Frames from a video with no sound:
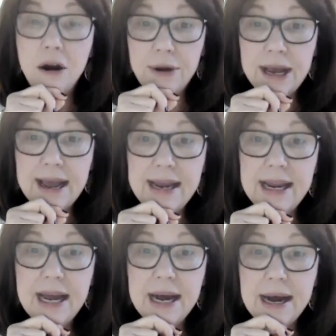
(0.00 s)

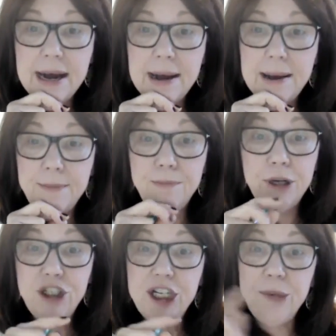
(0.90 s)
Okay.
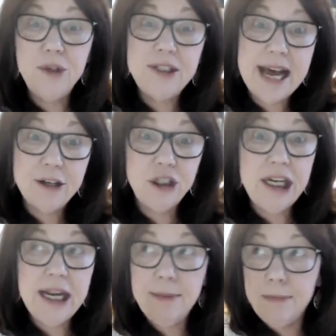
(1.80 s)
But she was
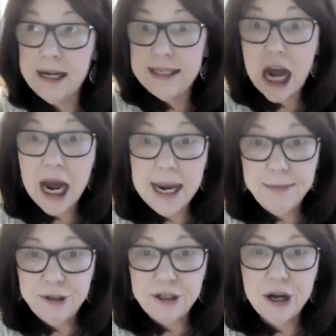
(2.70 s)
actually in my
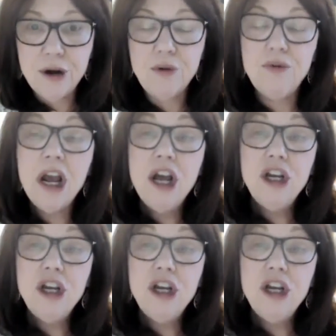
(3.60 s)
time zone.